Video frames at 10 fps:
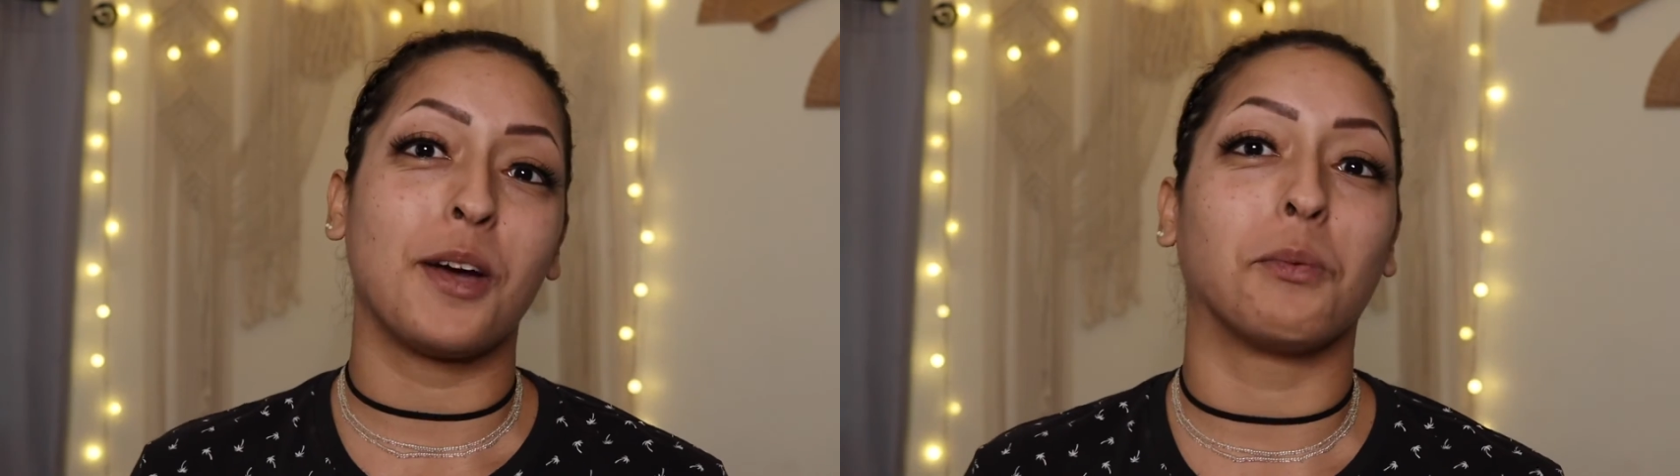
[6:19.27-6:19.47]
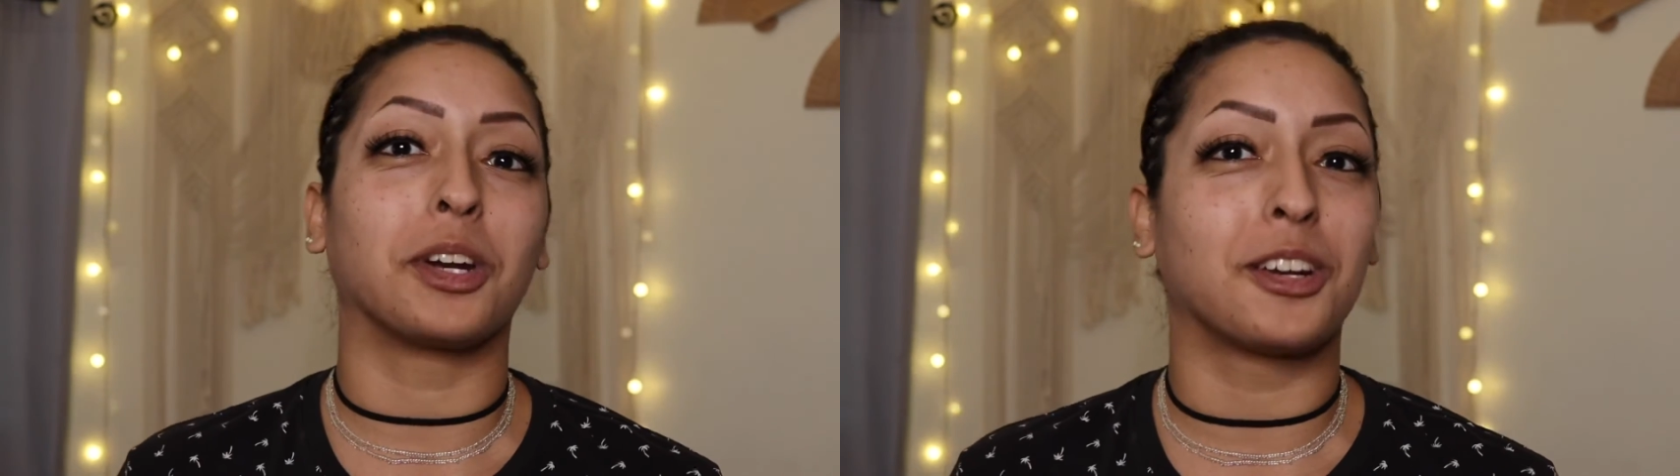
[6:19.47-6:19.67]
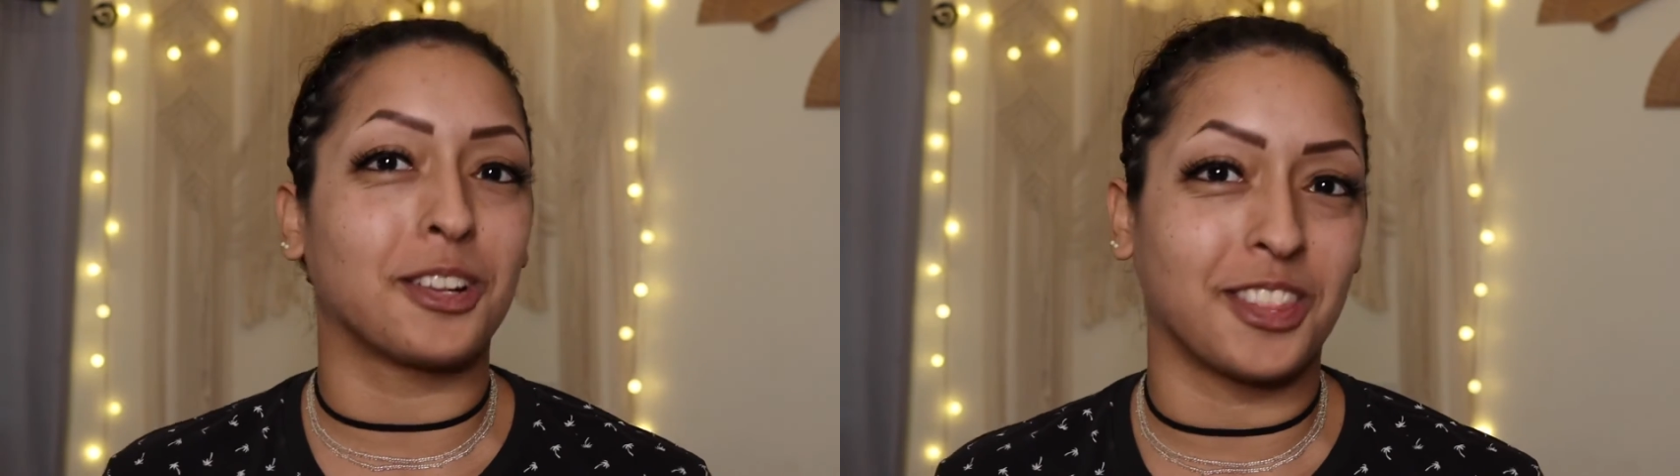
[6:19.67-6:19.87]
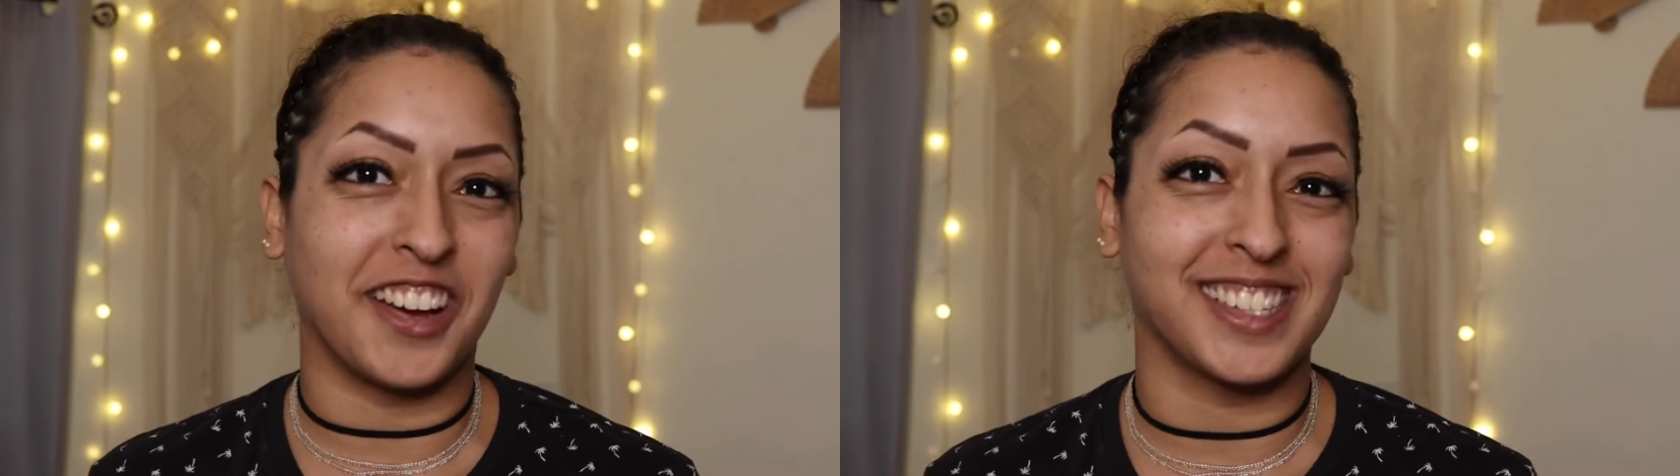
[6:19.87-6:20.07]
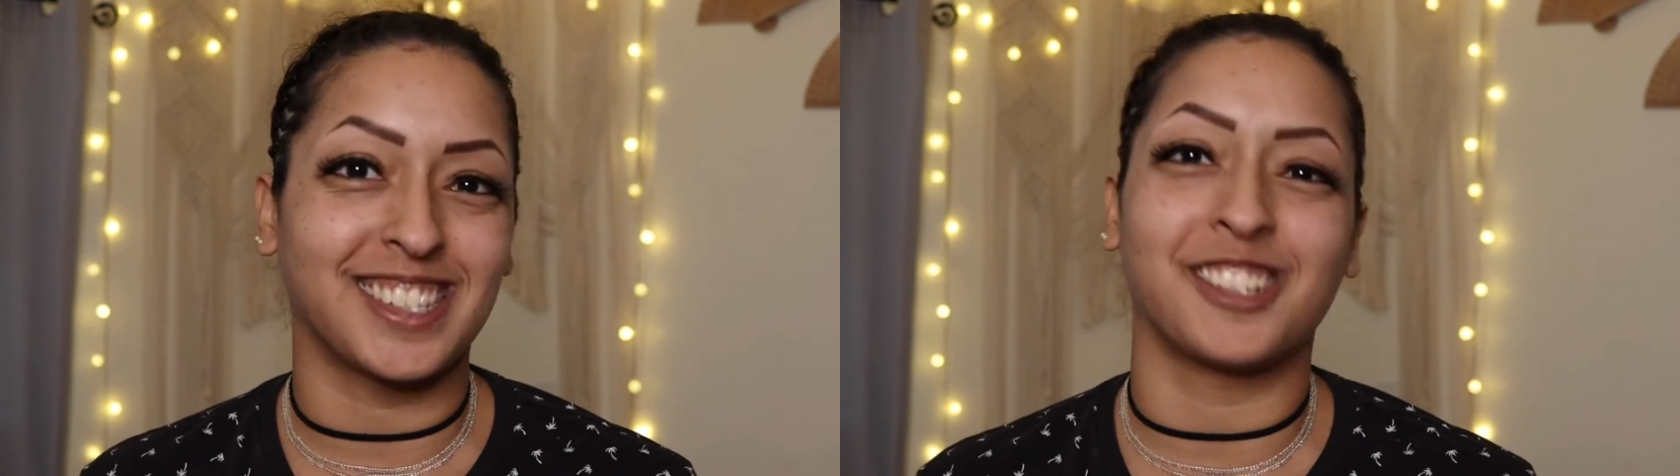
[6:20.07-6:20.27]
What are your
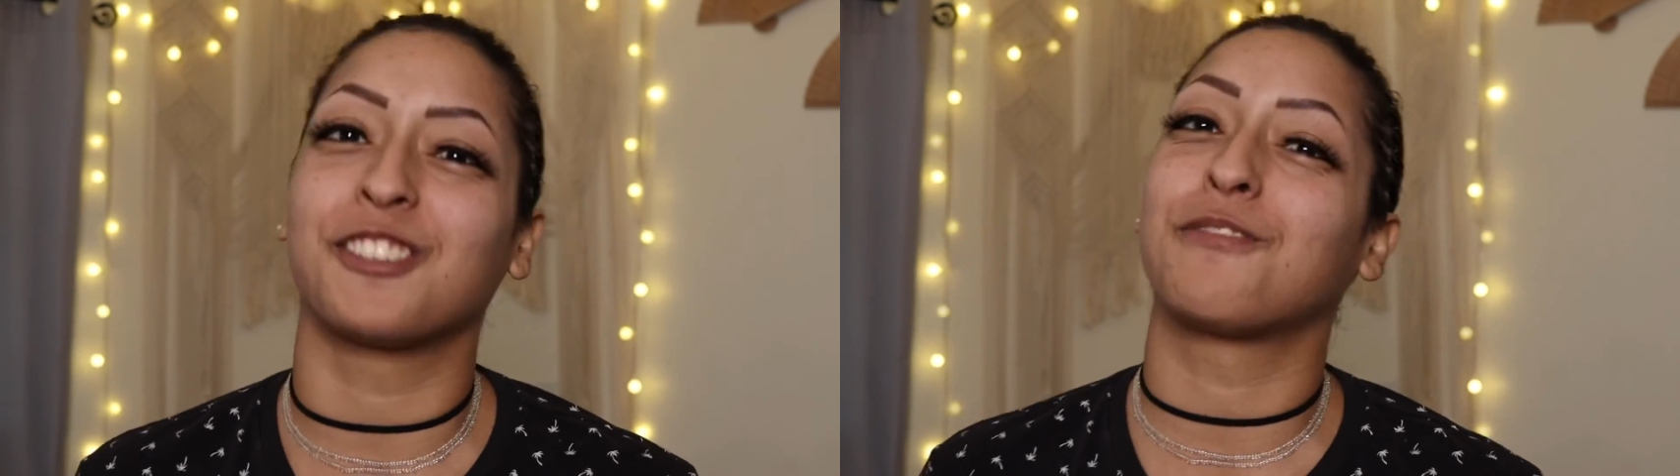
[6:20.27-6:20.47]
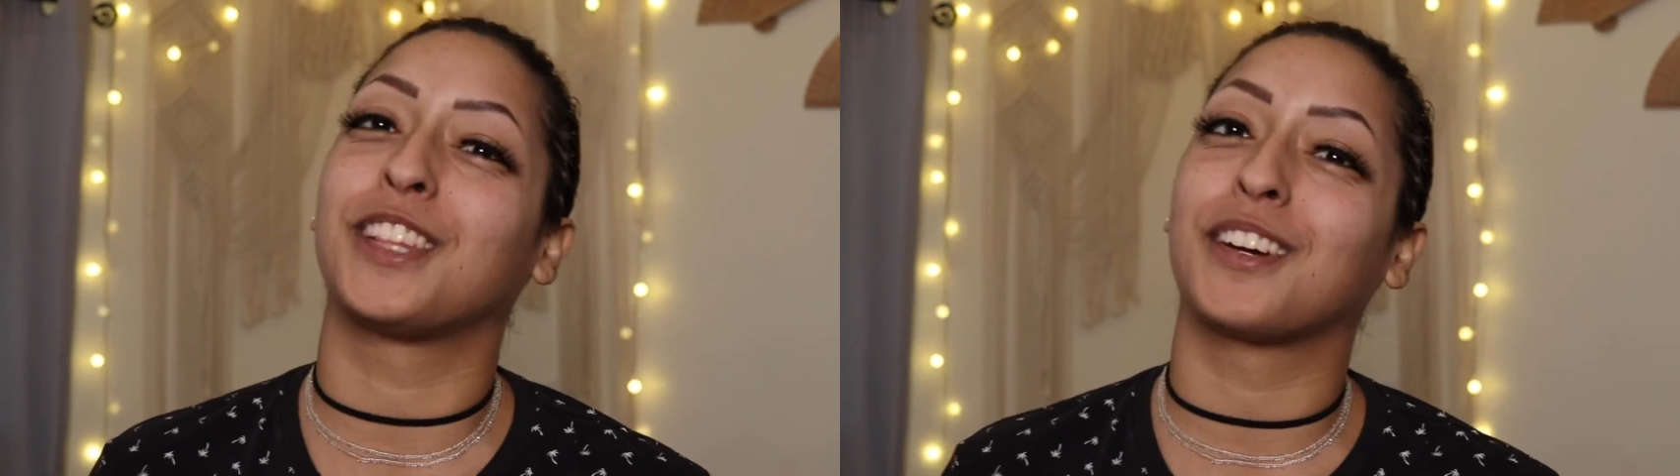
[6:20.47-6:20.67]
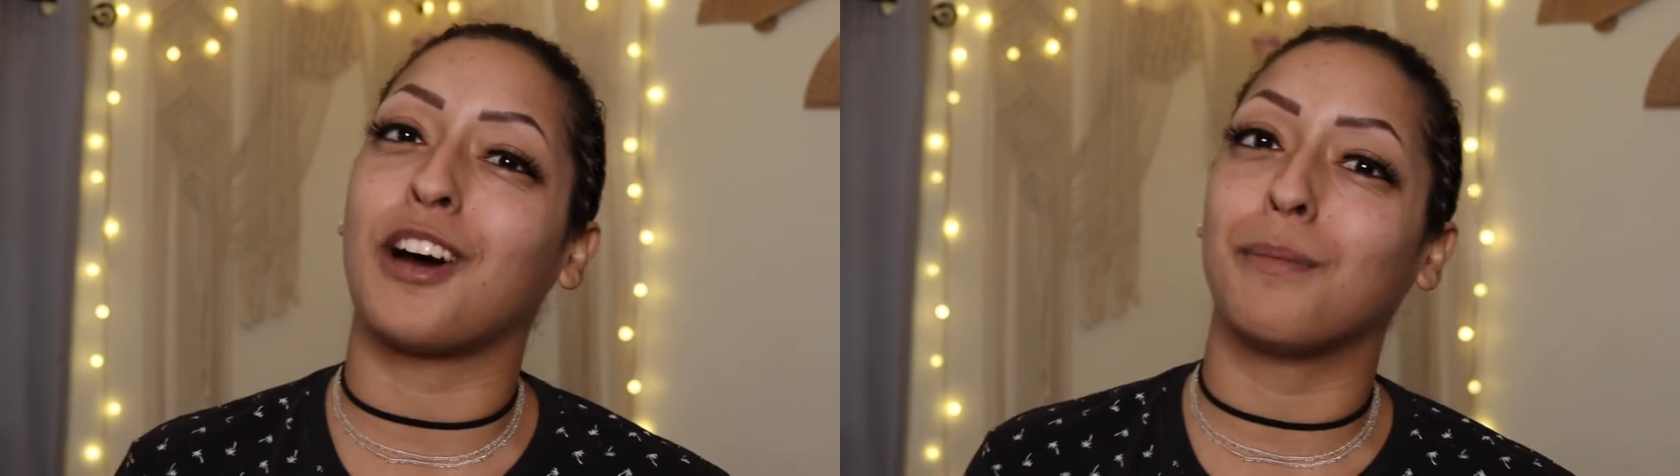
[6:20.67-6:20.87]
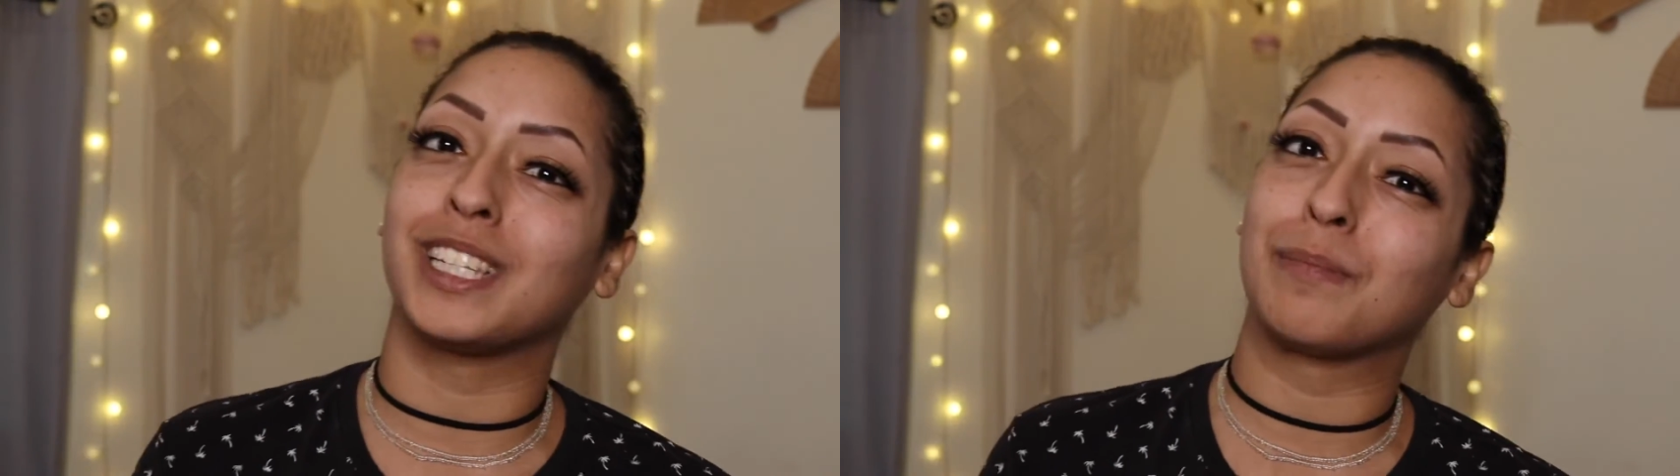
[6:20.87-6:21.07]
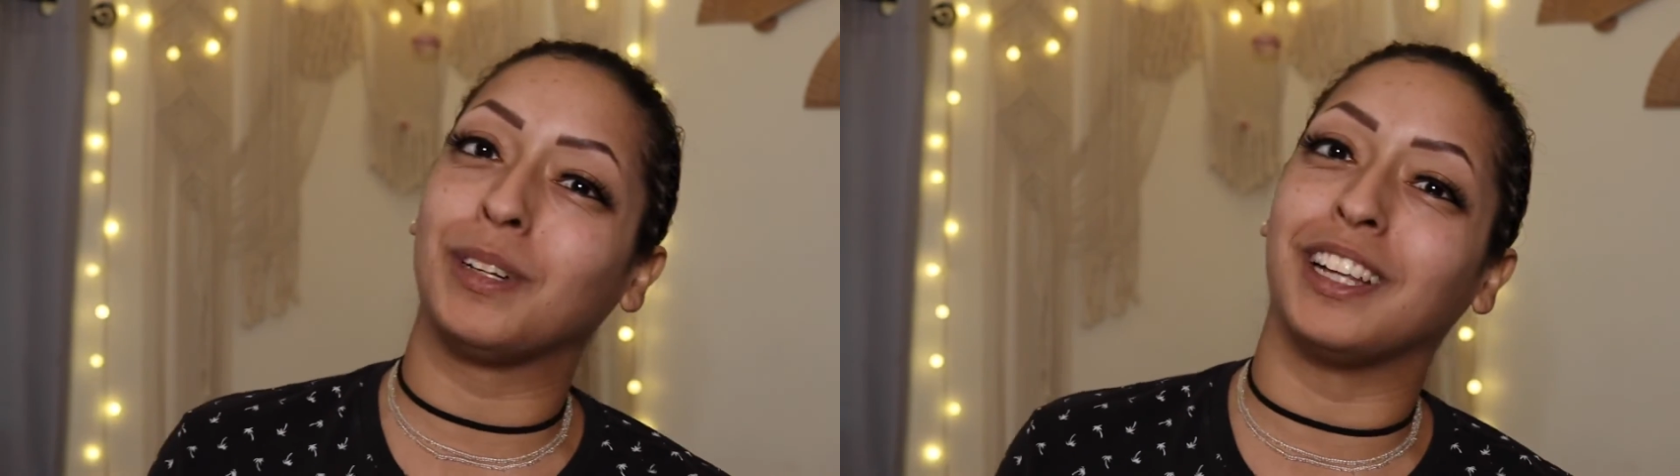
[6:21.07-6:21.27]
thoughts? Share them in the
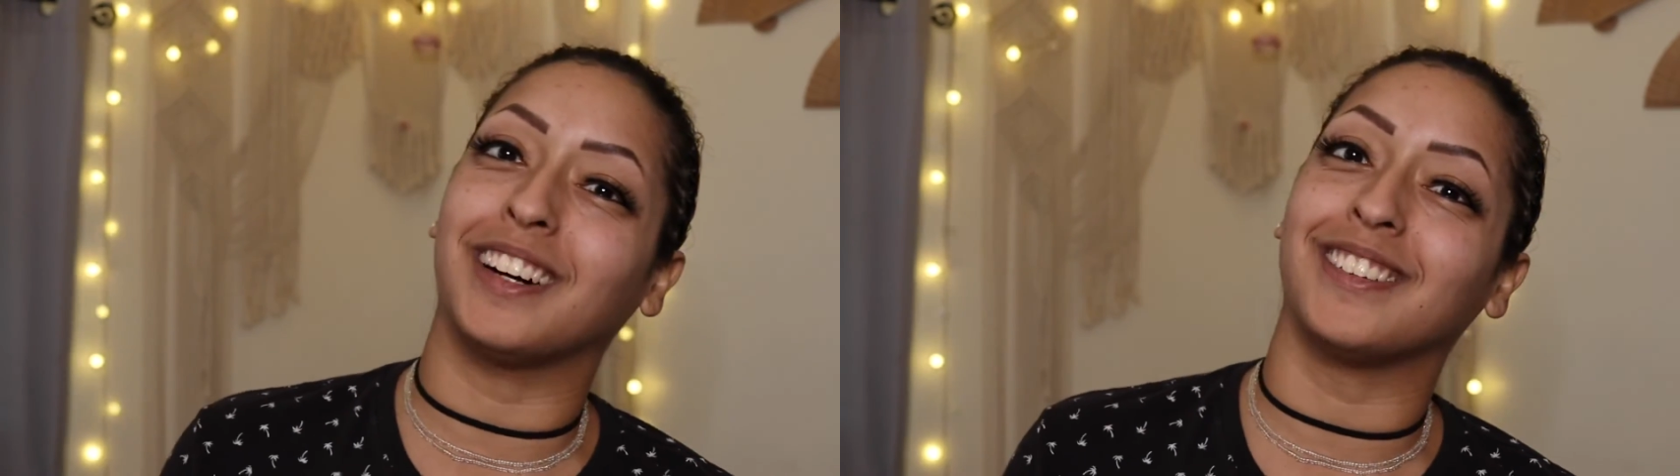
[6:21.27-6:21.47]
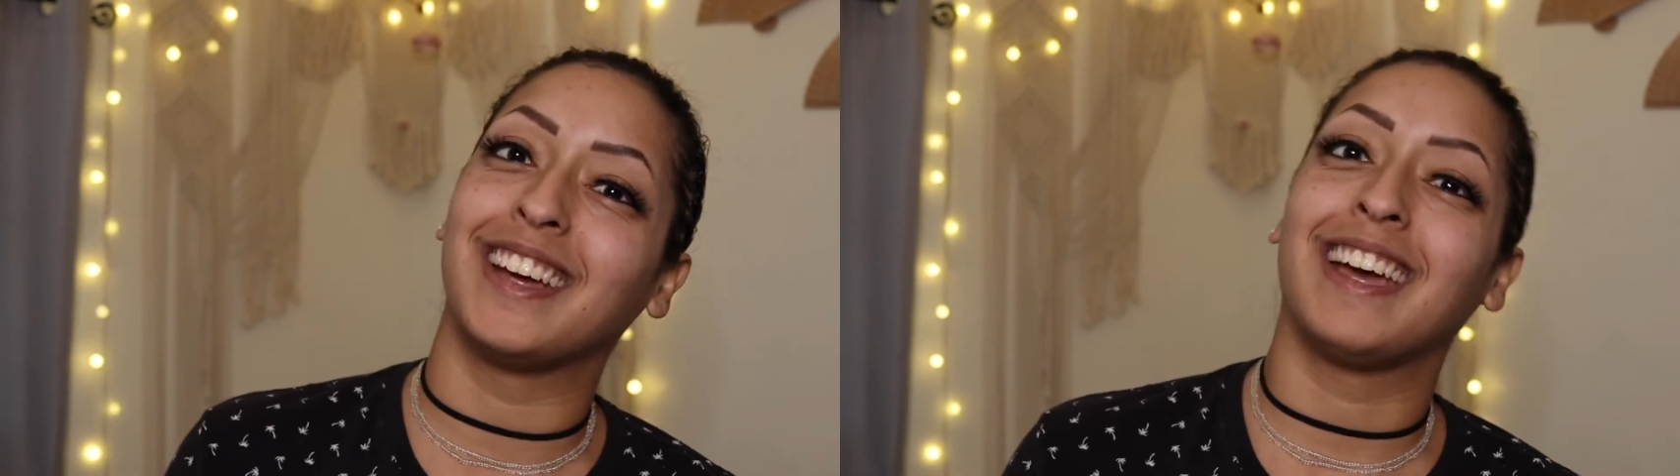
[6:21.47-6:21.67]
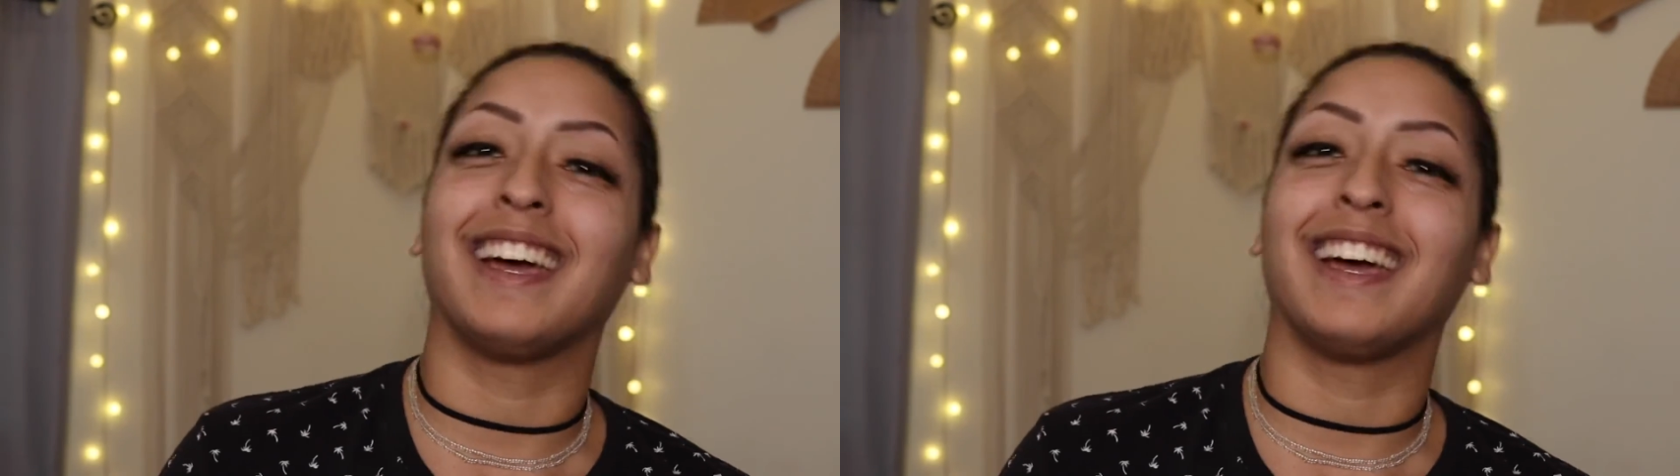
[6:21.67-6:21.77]
comments below,